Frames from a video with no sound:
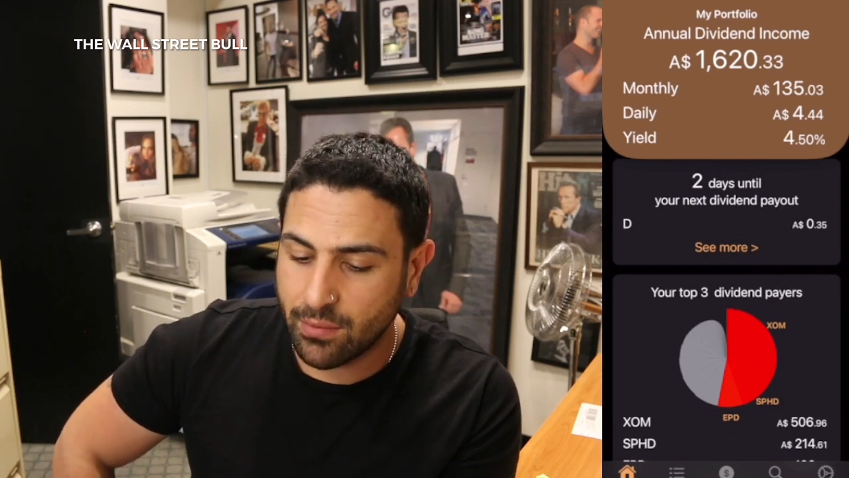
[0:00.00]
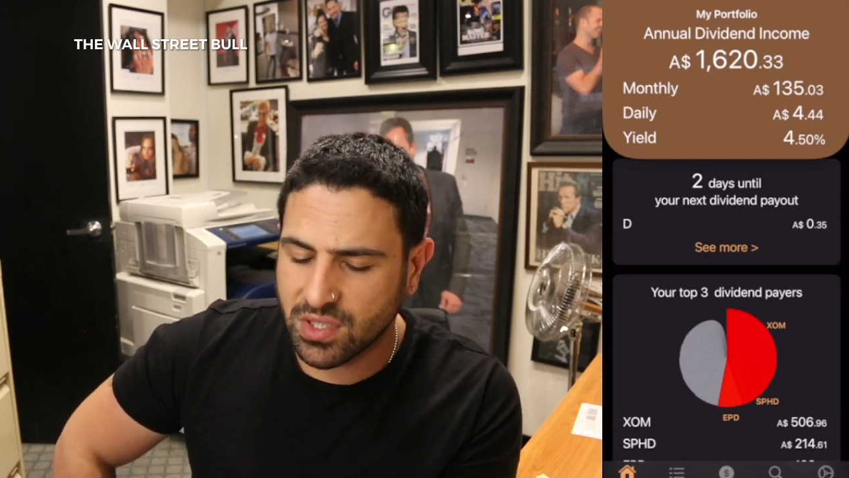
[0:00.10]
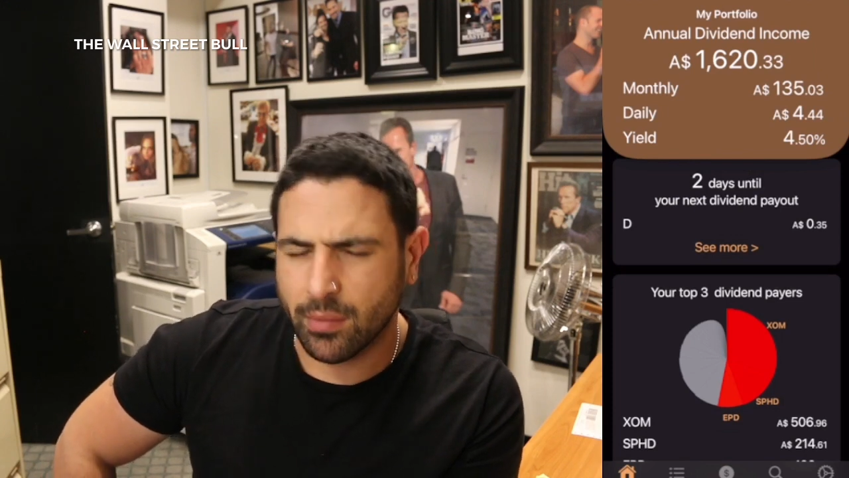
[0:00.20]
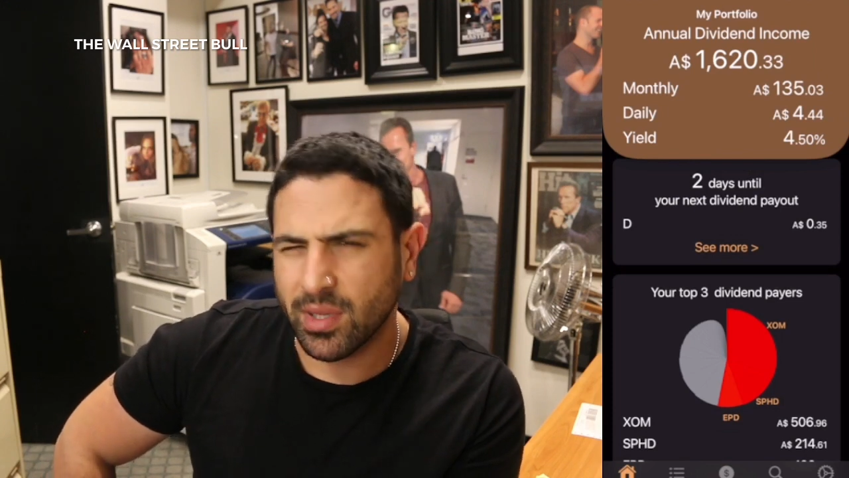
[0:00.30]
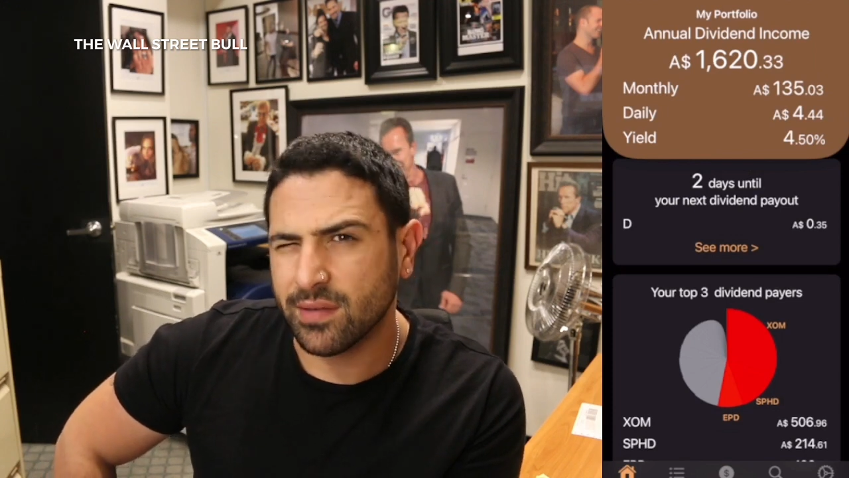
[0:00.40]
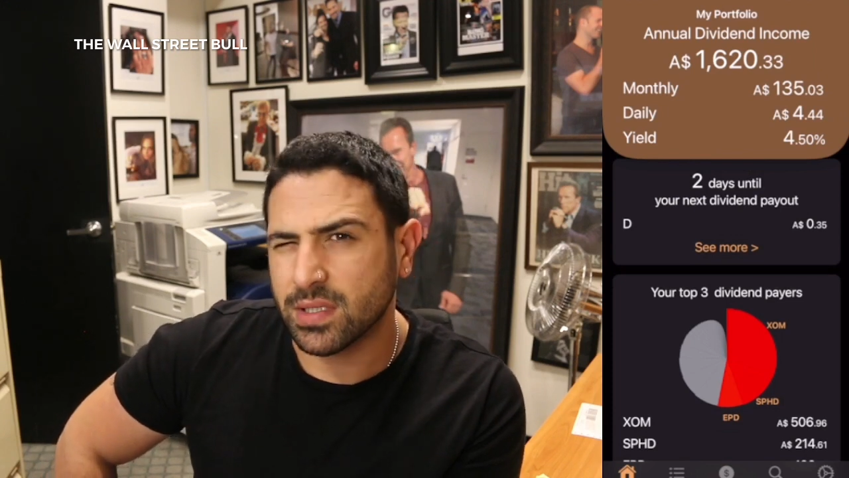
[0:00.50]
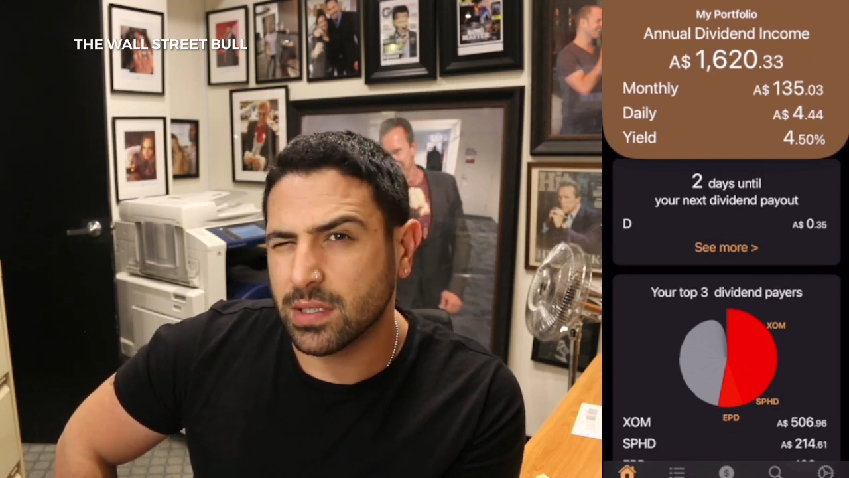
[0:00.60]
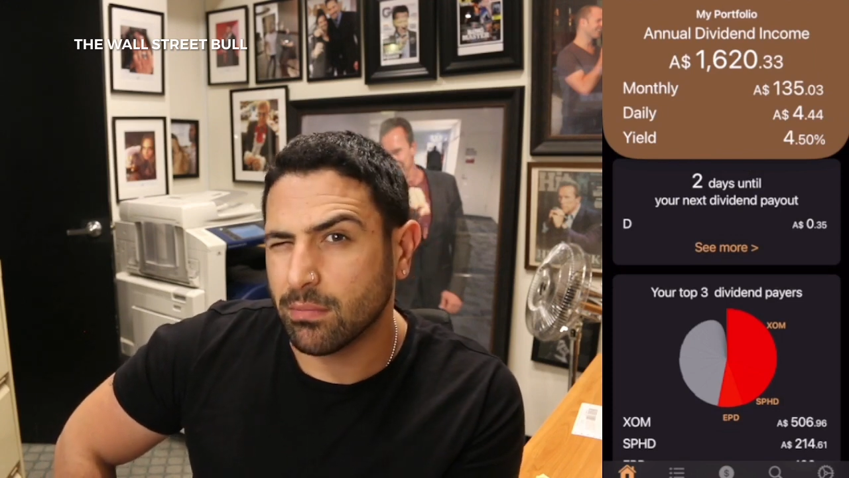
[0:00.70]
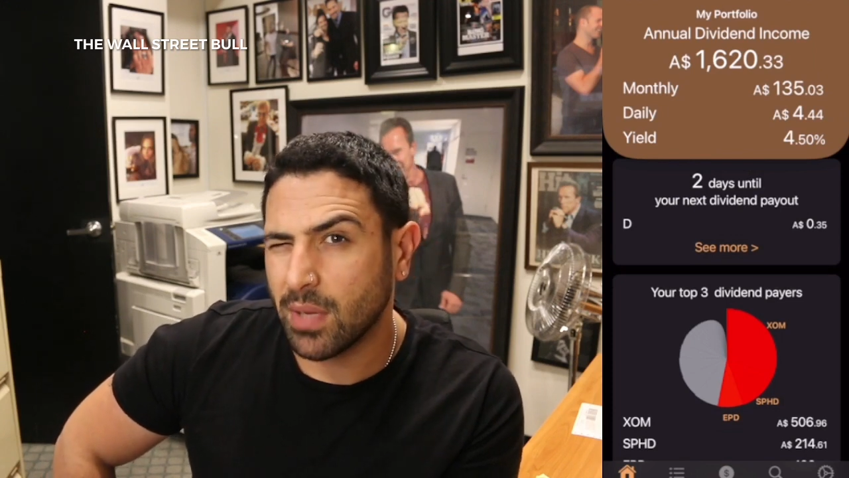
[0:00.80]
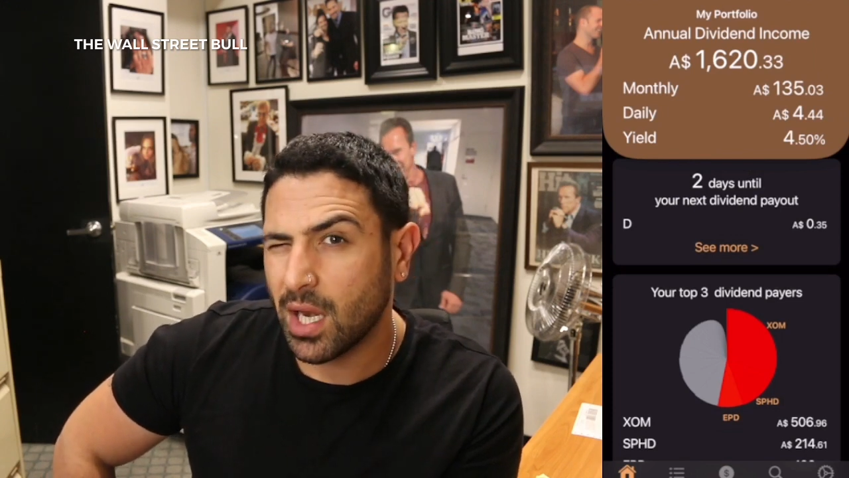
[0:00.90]
which I believe is
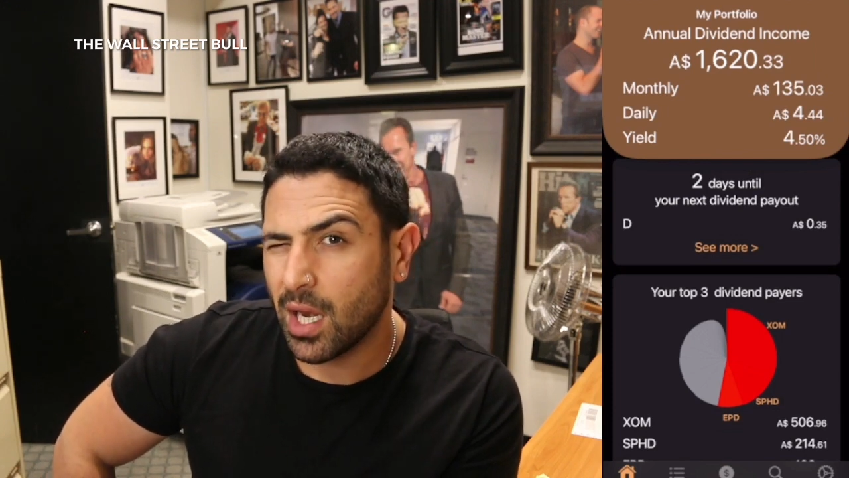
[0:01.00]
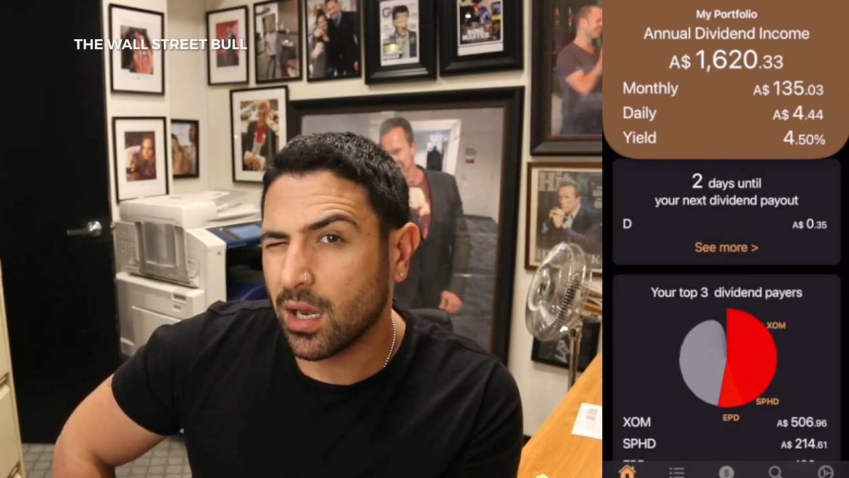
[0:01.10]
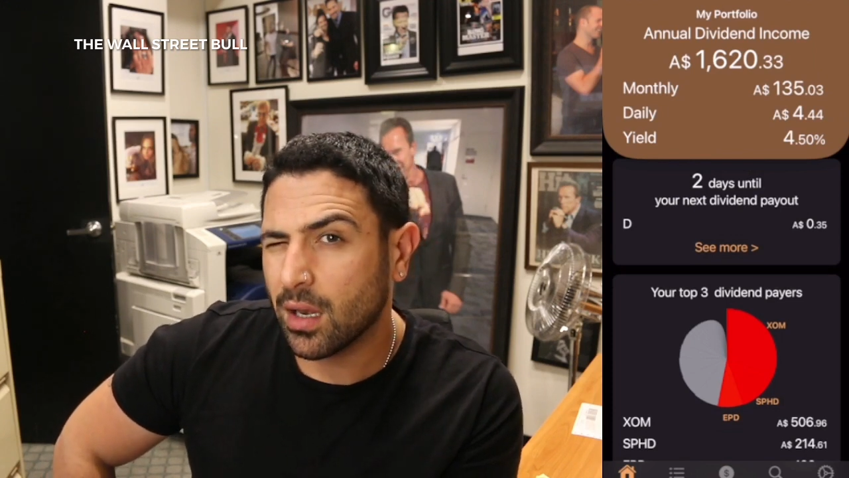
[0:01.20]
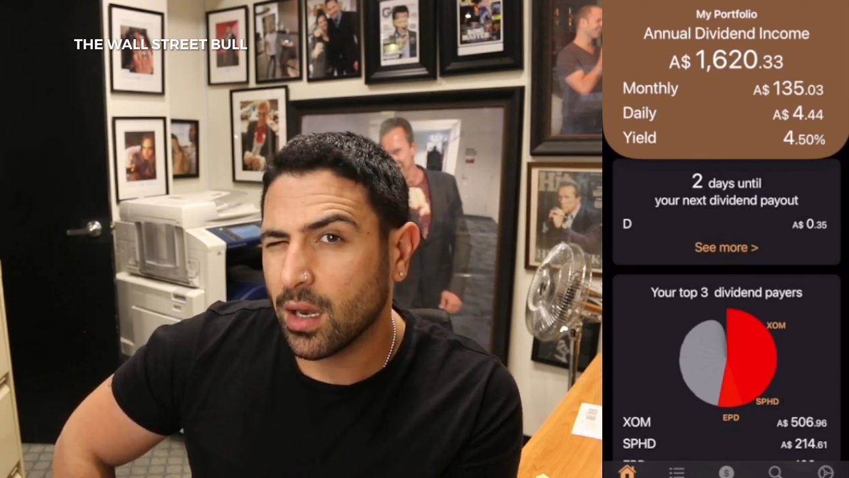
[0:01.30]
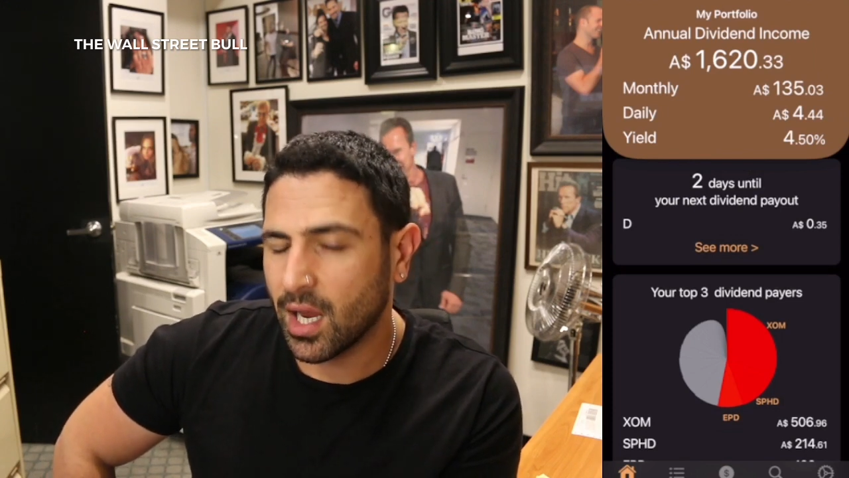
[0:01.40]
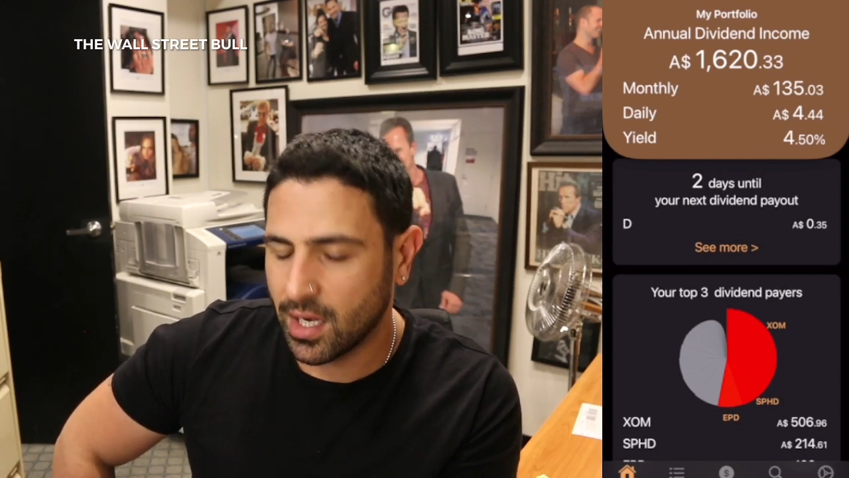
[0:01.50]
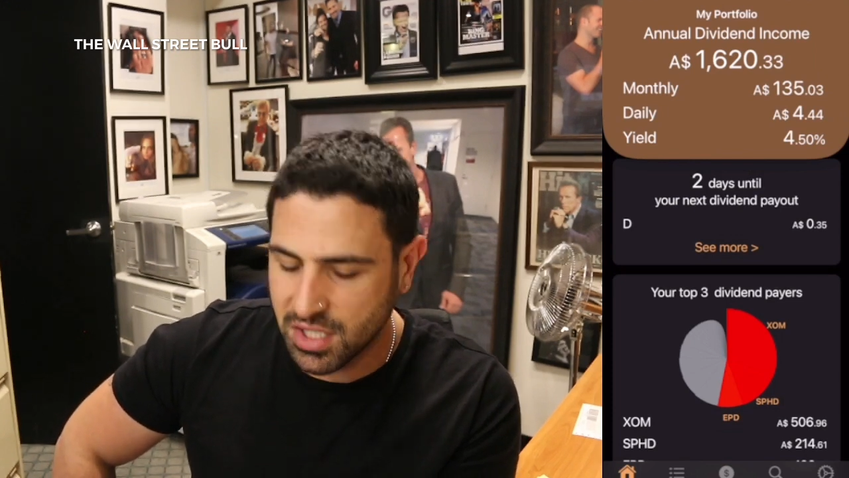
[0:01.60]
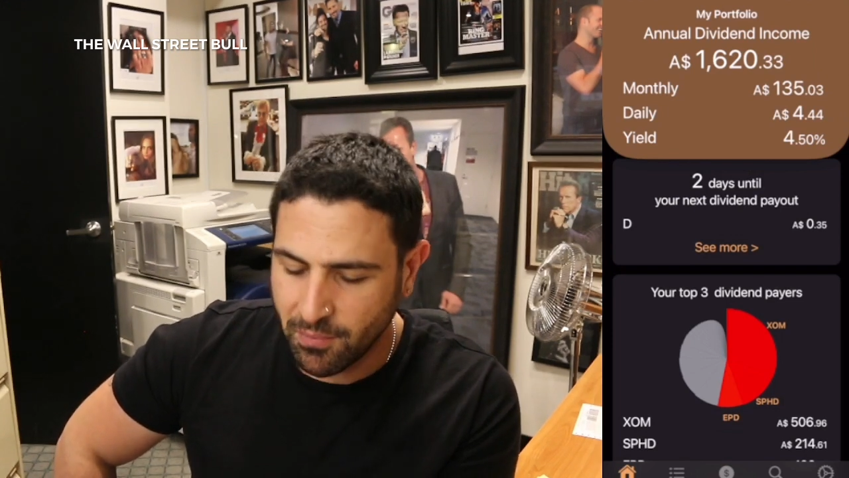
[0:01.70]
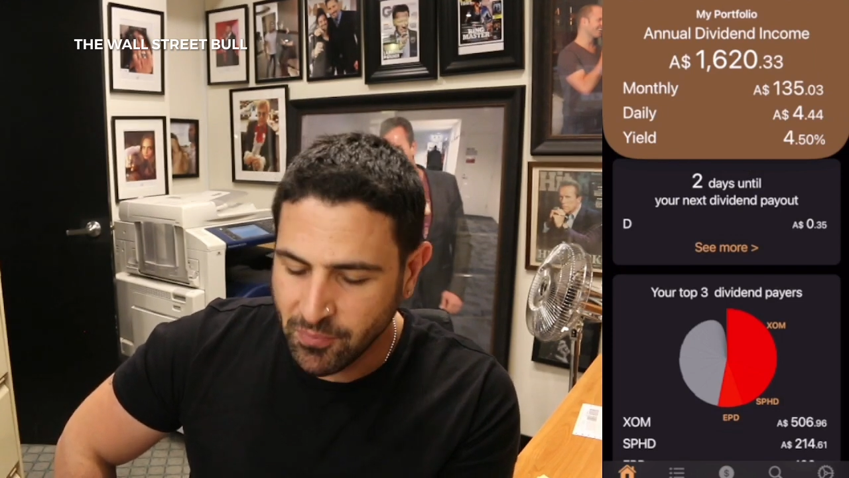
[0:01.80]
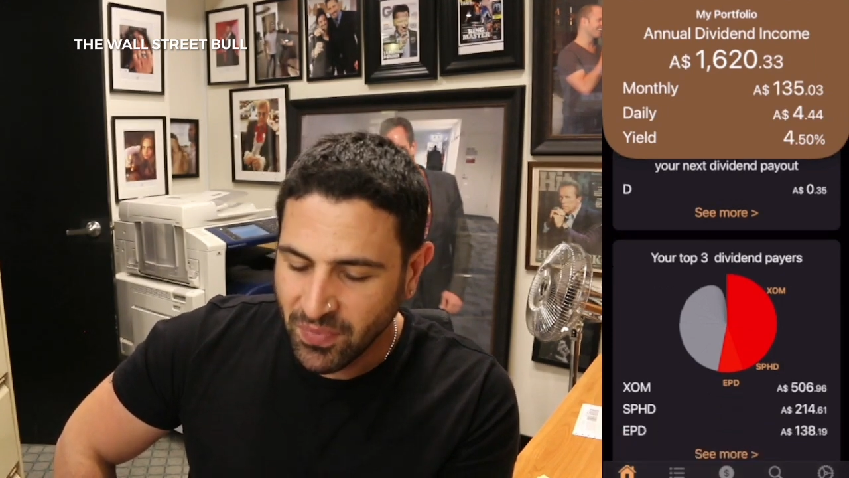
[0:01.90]
Dominion Energy.